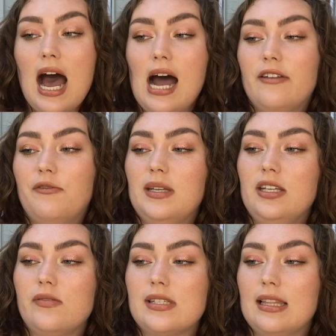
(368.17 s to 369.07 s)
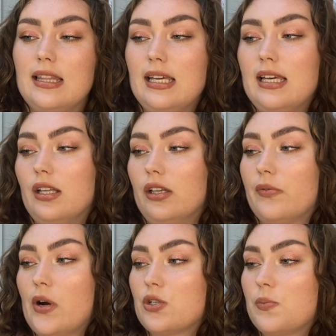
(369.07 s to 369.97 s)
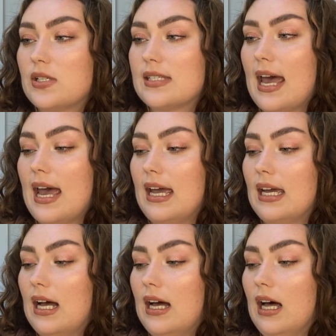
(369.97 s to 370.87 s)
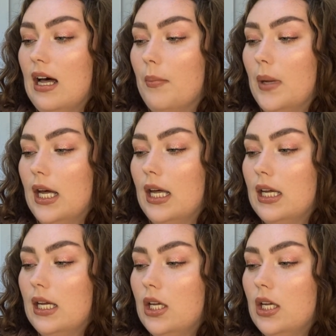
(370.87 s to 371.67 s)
I've been using the La Roche-Posay